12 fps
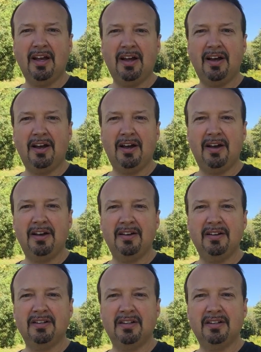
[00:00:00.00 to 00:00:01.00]
To
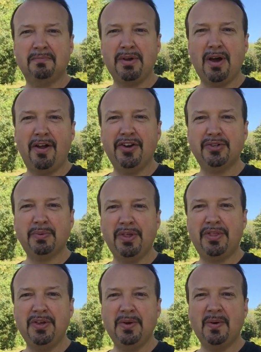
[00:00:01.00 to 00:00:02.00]
be honest
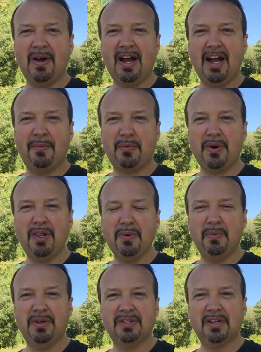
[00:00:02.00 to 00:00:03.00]
with you, I
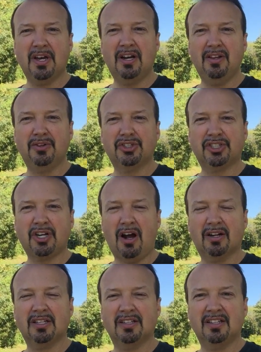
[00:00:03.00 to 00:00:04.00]
really was kind of a little
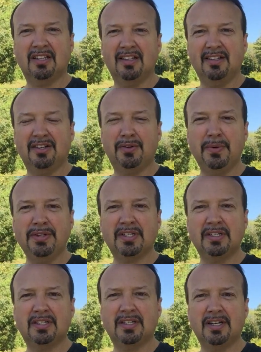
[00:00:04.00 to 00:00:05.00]
shocked that there
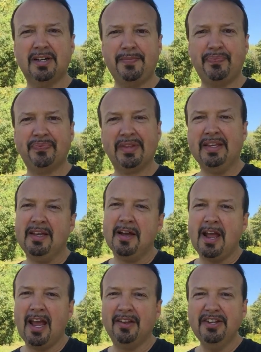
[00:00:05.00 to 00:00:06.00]
wasn't
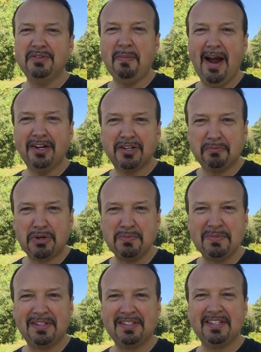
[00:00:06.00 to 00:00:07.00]
at least minor
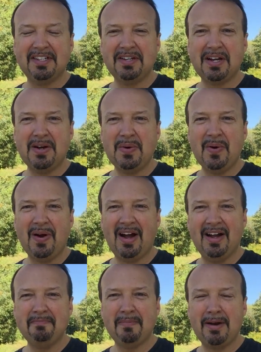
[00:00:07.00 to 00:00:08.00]
improvement. You know,
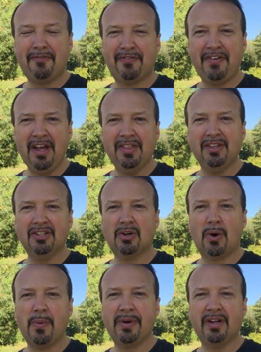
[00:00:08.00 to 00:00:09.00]
my faith is
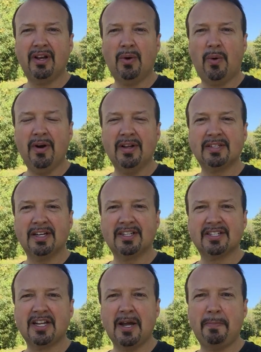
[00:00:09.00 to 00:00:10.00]
growing in the Lord as I
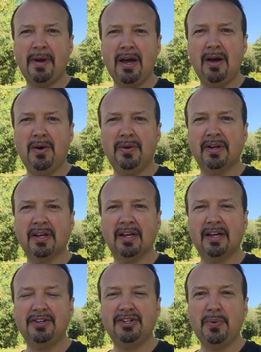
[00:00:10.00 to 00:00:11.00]
step out
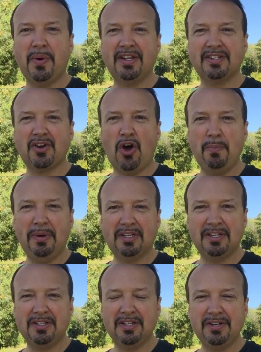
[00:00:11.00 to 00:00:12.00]
and do what He's called me
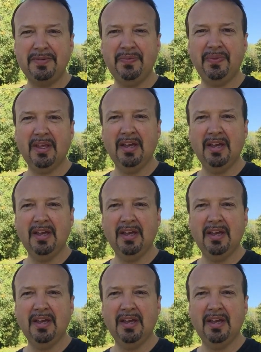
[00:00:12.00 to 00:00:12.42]
to do.